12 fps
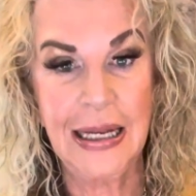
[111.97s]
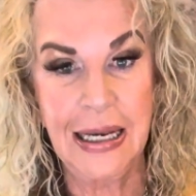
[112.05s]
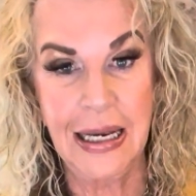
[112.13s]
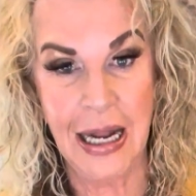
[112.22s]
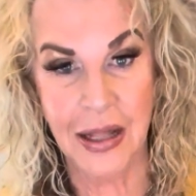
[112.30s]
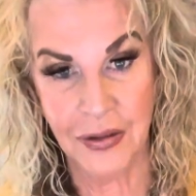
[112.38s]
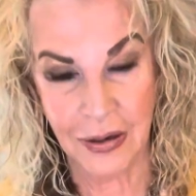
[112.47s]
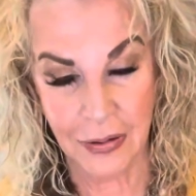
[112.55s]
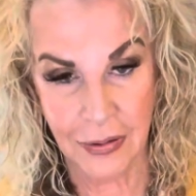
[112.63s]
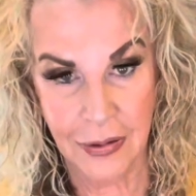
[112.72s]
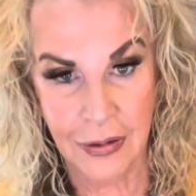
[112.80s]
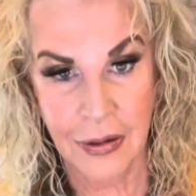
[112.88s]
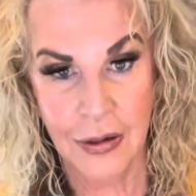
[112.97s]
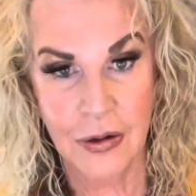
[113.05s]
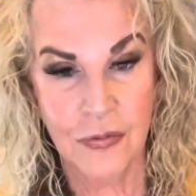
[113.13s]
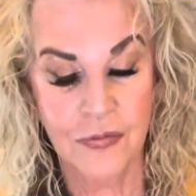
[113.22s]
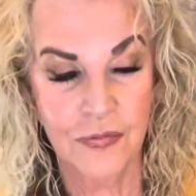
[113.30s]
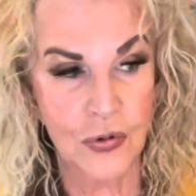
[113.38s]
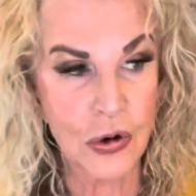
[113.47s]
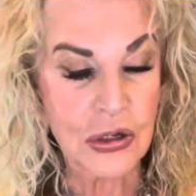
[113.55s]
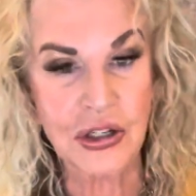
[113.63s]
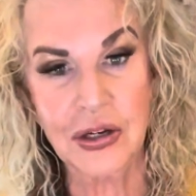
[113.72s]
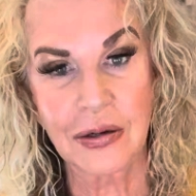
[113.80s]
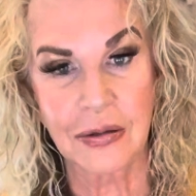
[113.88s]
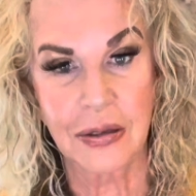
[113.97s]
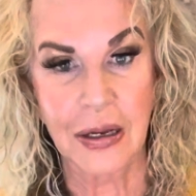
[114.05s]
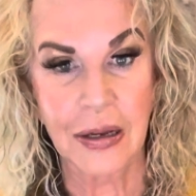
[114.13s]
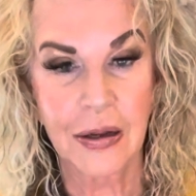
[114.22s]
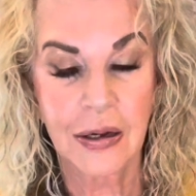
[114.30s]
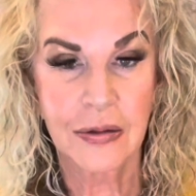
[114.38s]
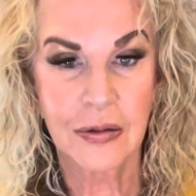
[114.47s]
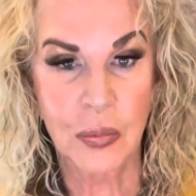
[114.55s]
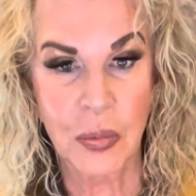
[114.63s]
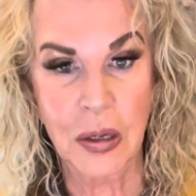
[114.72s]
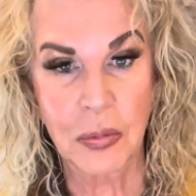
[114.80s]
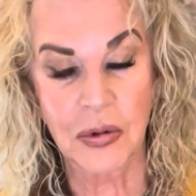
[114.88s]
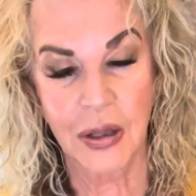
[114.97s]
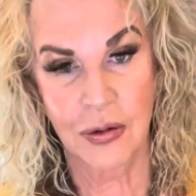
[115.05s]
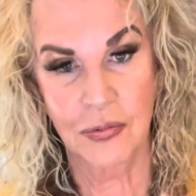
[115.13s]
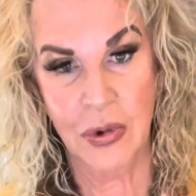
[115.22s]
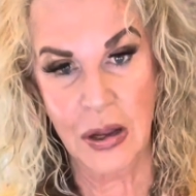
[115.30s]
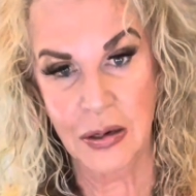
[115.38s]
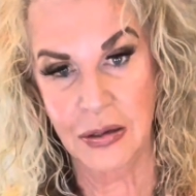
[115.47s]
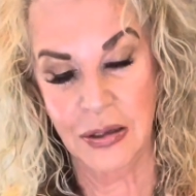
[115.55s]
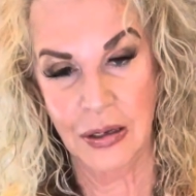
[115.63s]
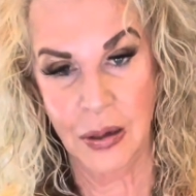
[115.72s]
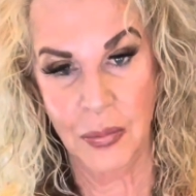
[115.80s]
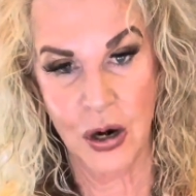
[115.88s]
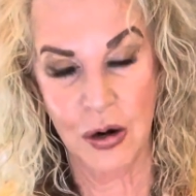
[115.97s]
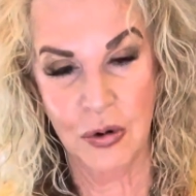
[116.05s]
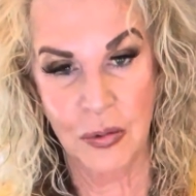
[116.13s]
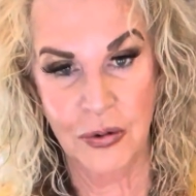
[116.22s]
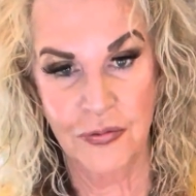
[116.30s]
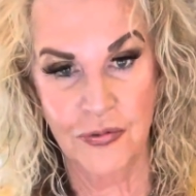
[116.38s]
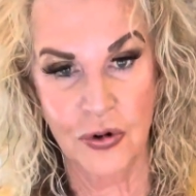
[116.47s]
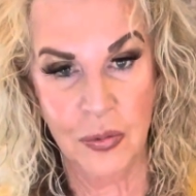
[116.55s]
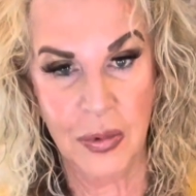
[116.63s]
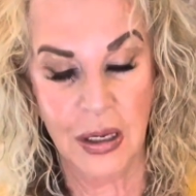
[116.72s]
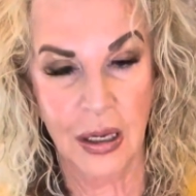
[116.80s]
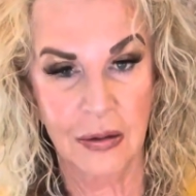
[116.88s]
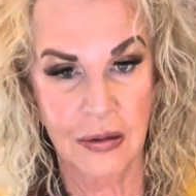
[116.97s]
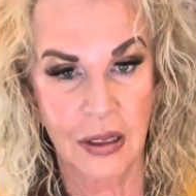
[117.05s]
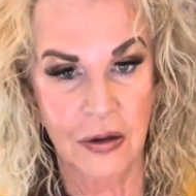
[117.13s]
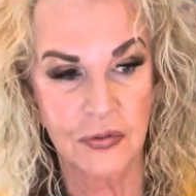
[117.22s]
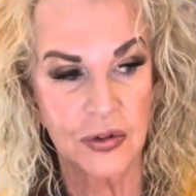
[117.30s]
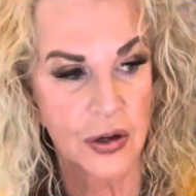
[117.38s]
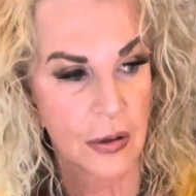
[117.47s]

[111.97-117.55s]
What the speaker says: Nothing. Fortunately, the people that had rented the apartment before me had left